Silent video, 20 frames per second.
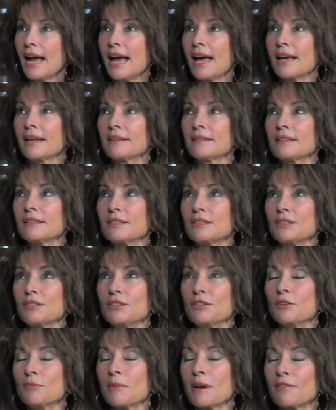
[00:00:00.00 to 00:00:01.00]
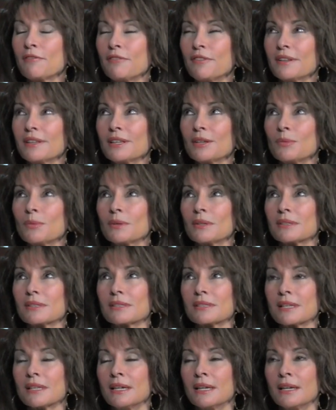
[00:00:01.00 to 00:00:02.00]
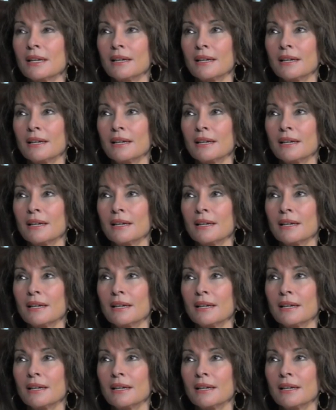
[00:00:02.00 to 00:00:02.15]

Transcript: and you know my feeling was